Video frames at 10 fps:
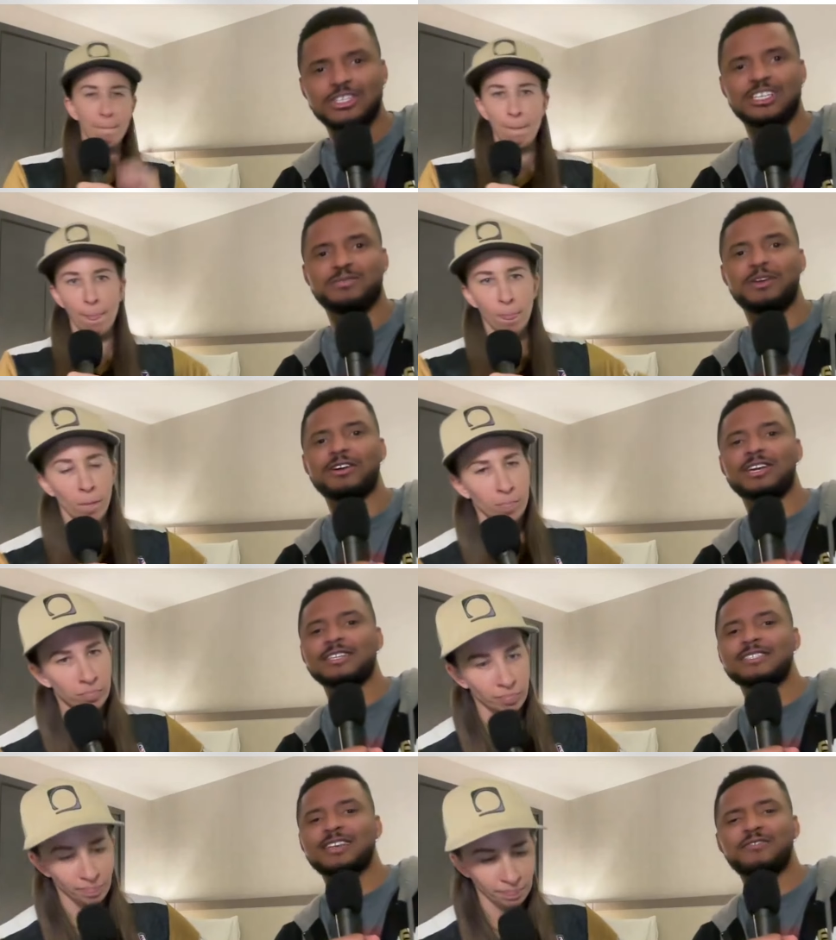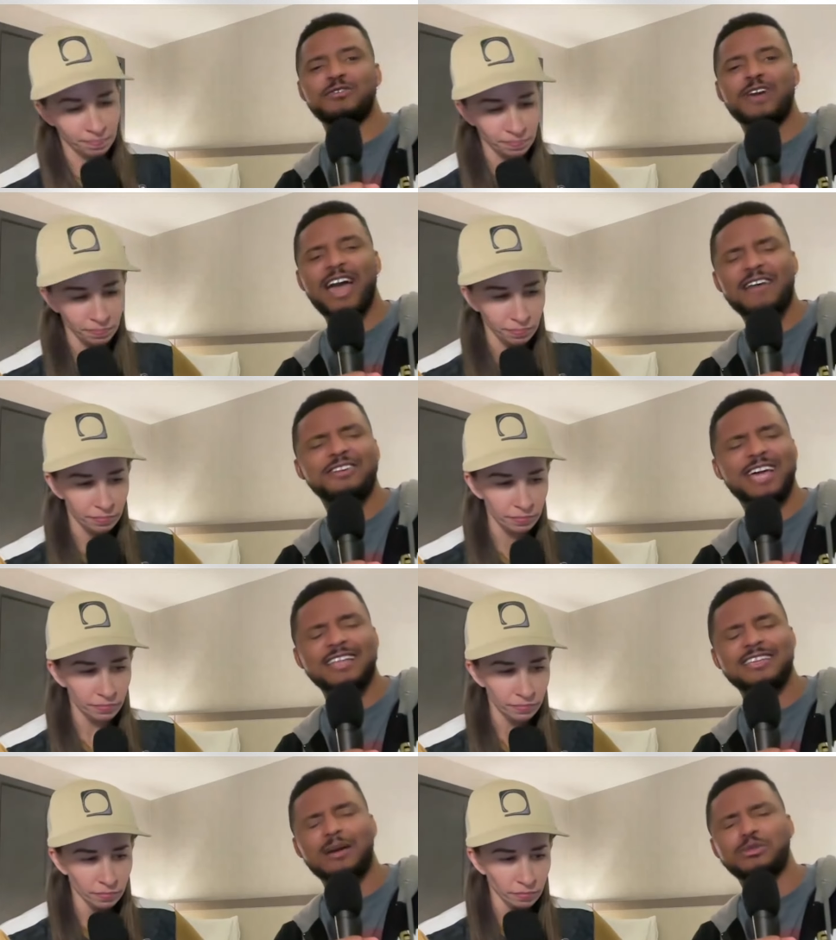Speaker 1: an experience. If you haven't
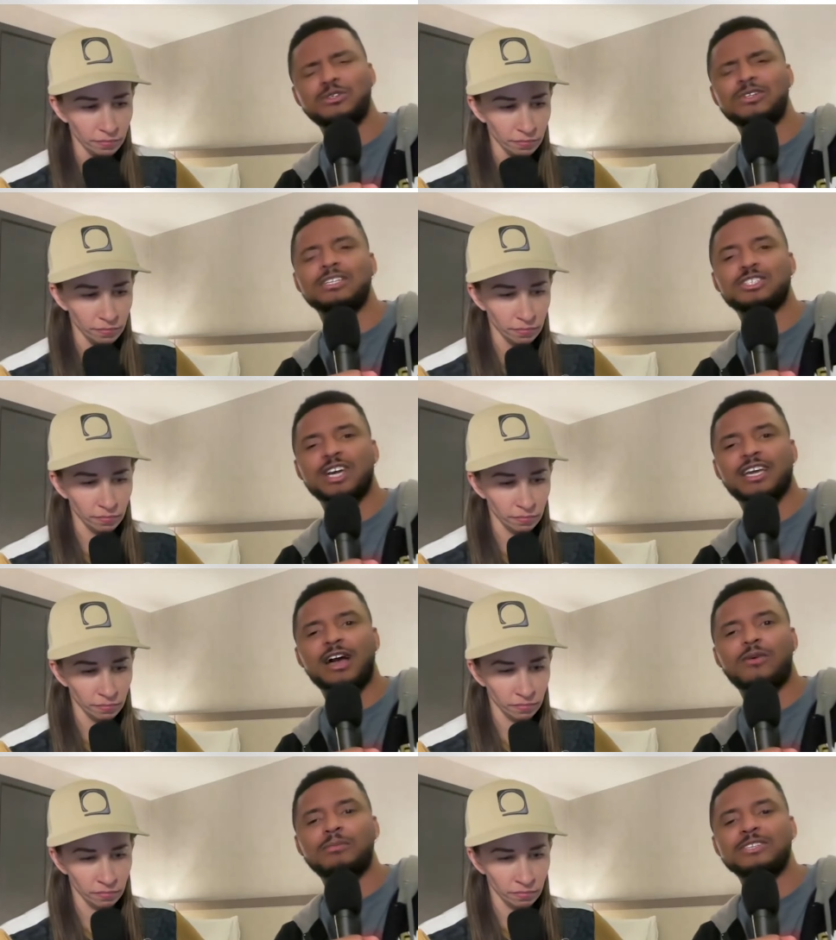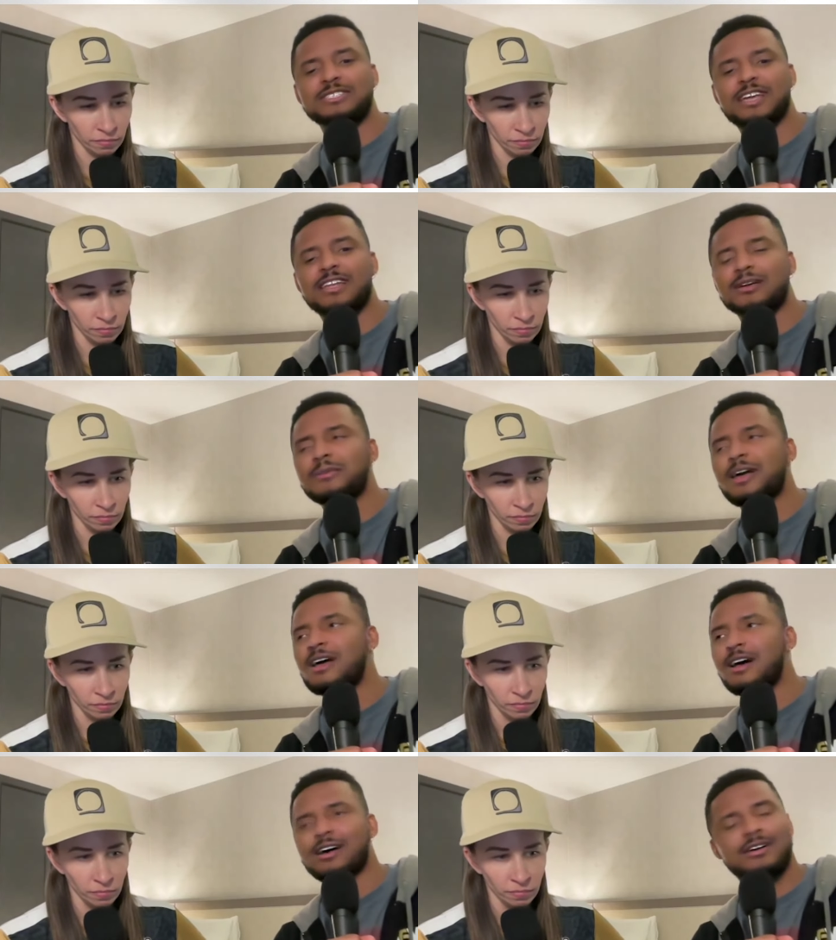had the opportunity to check out Wembley Stadium,
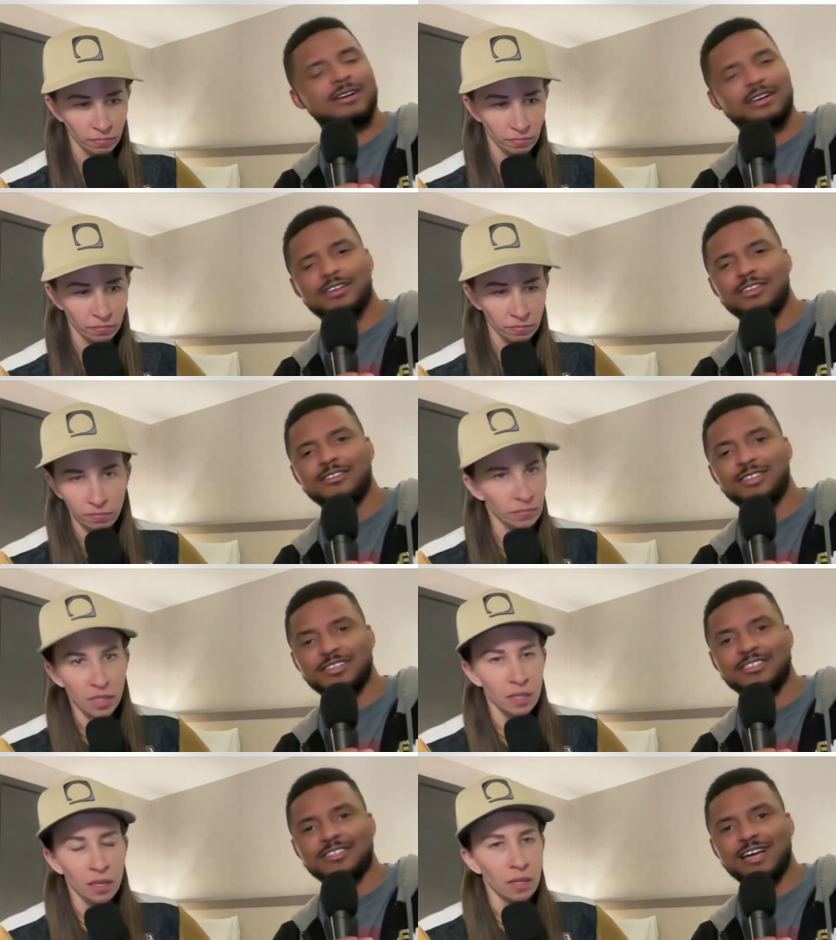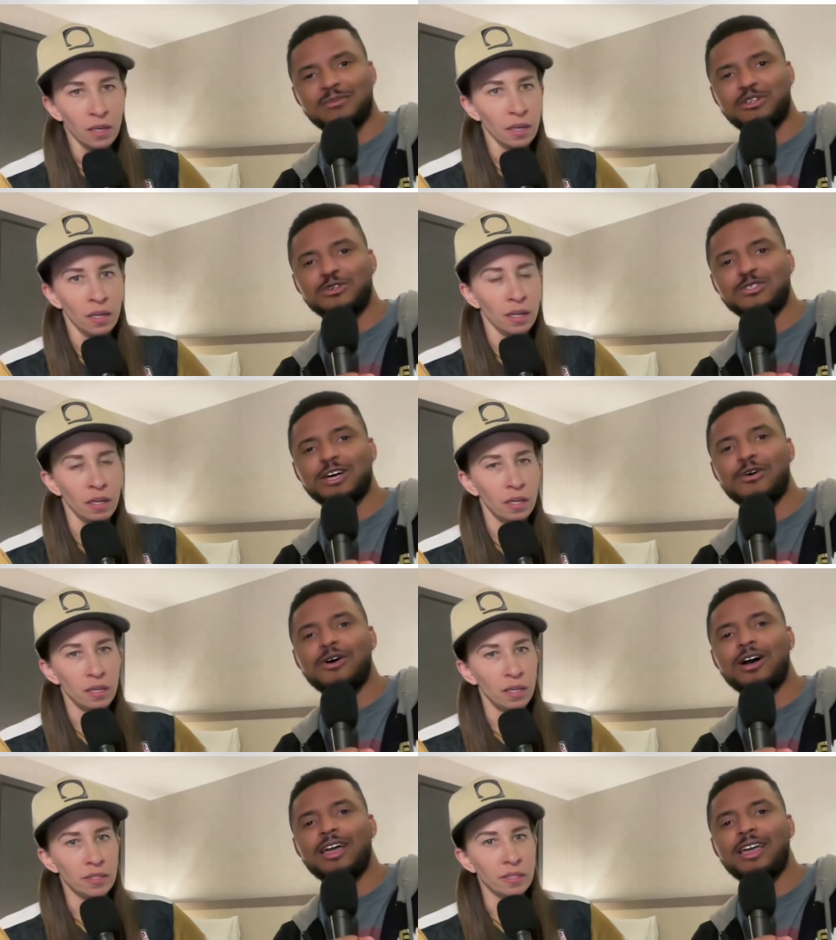this is the time to do
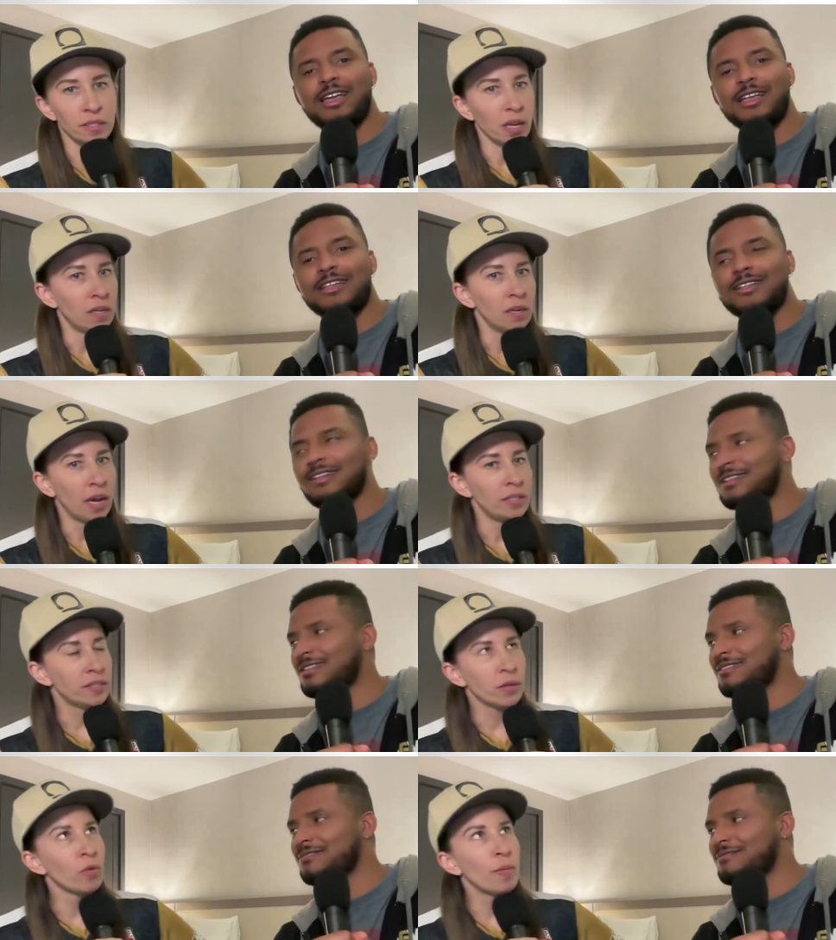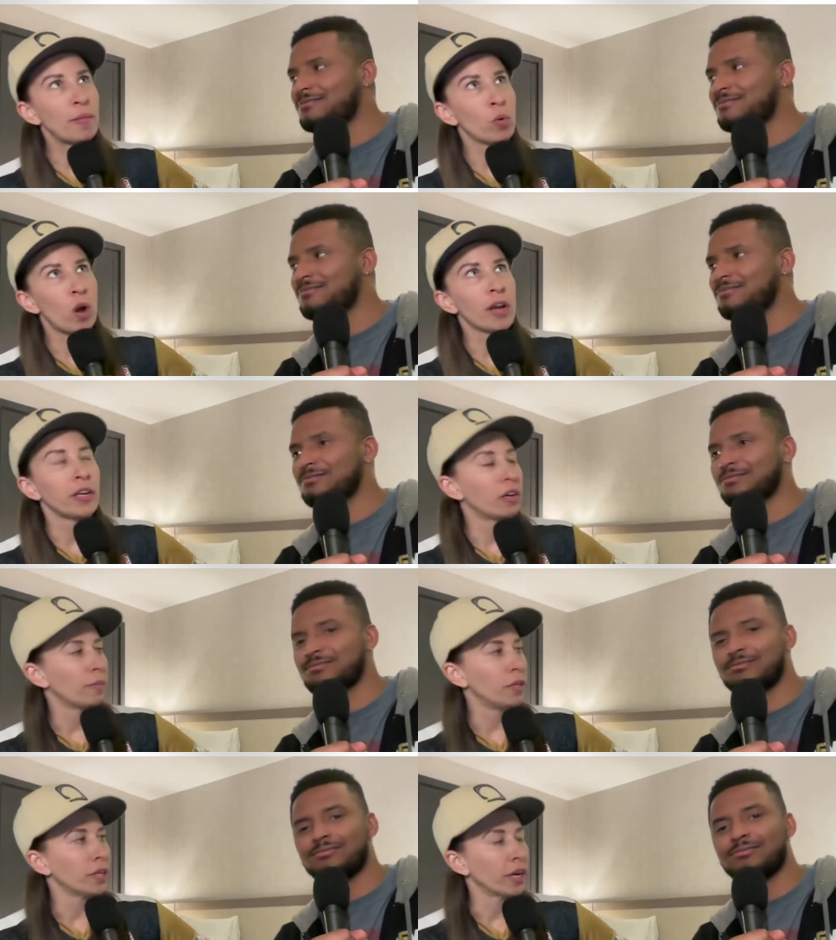so.
Speaker 2: It's insane. I still remember walking into
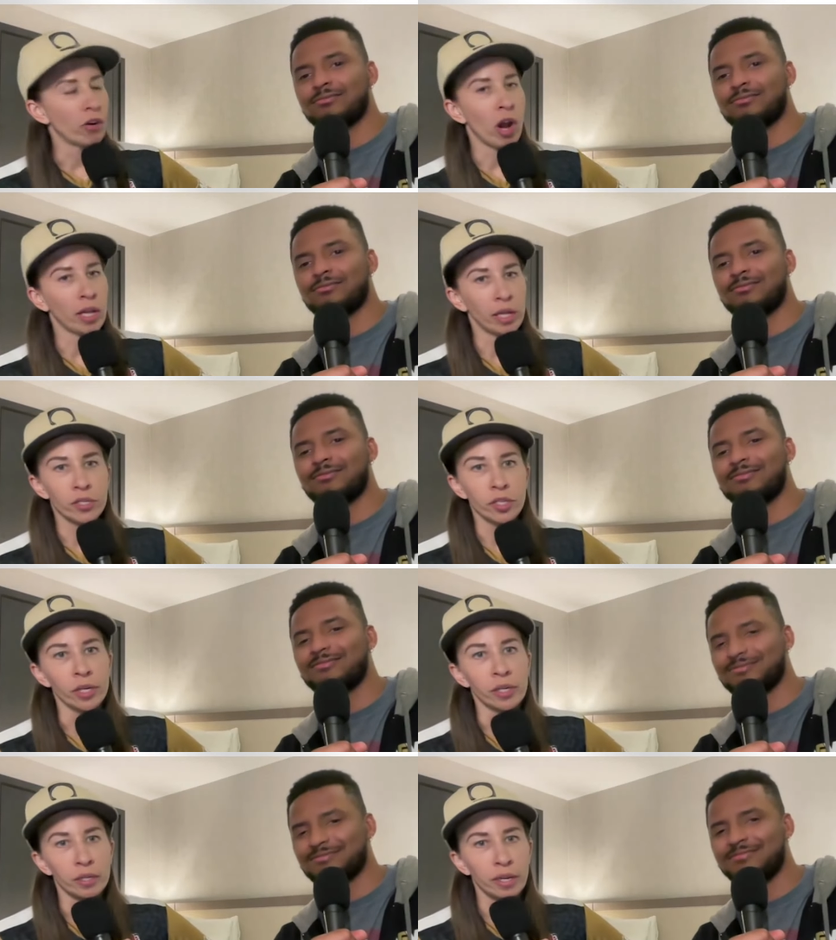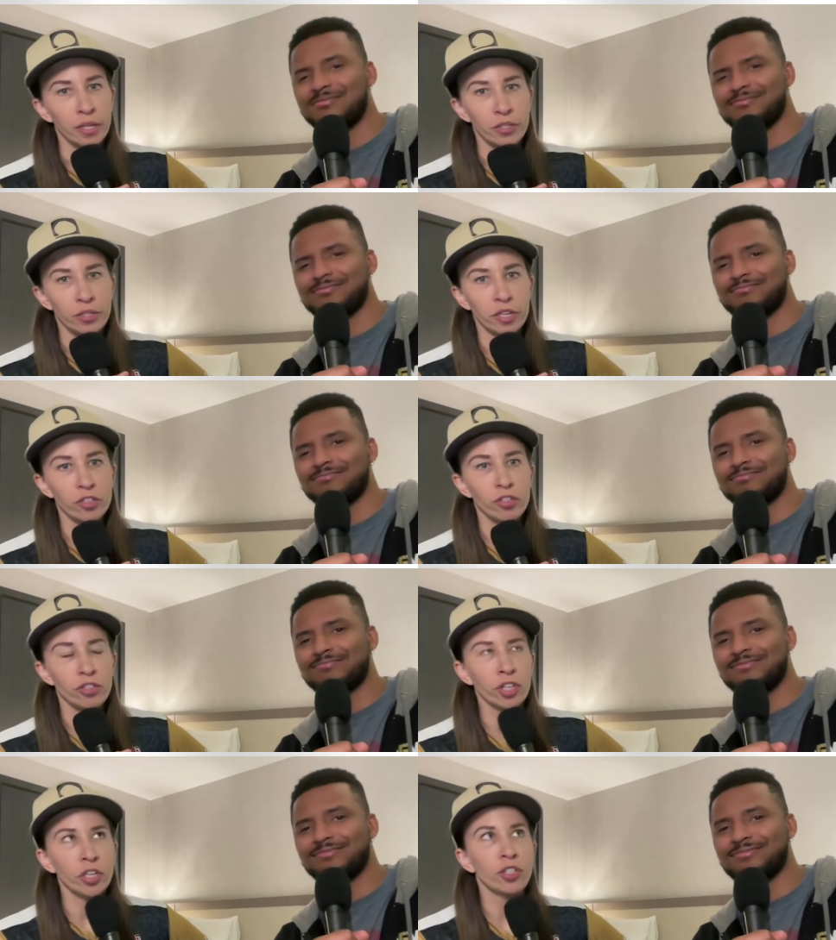the building and crying last year. It's it's
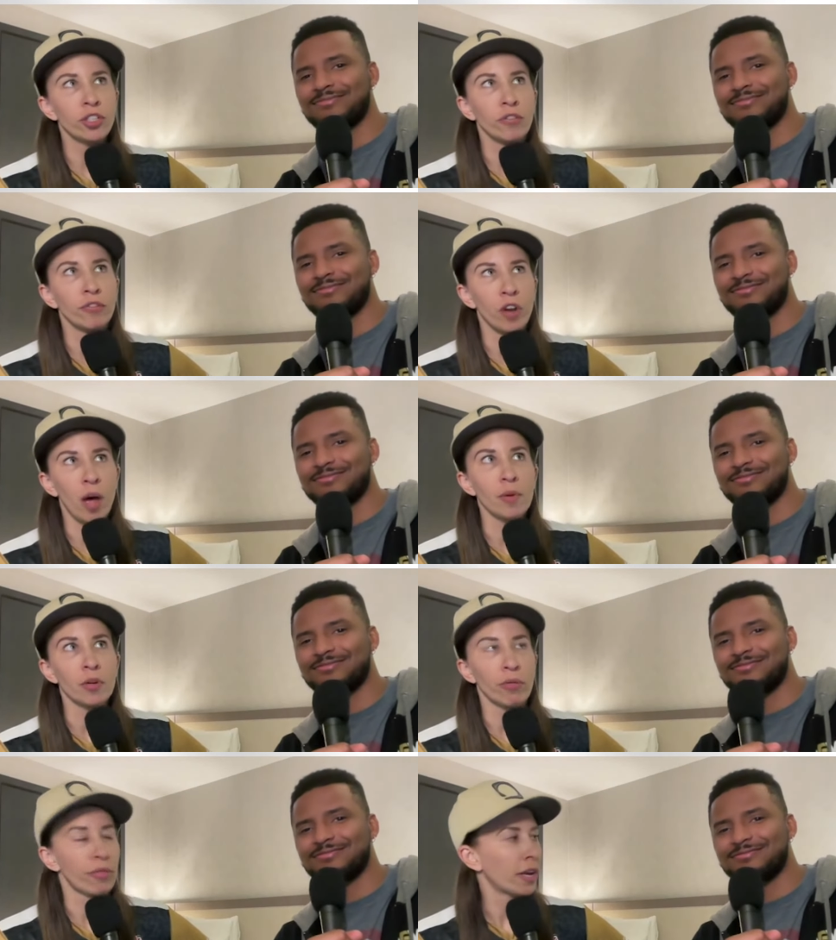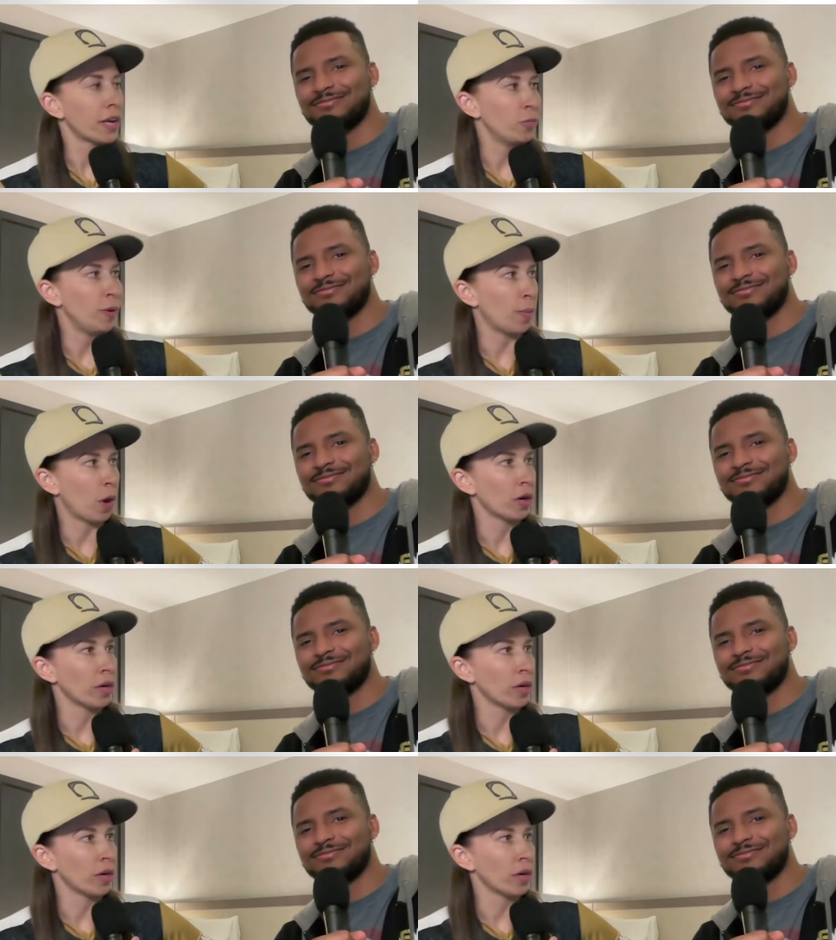just such a phenomenal thing and to be a part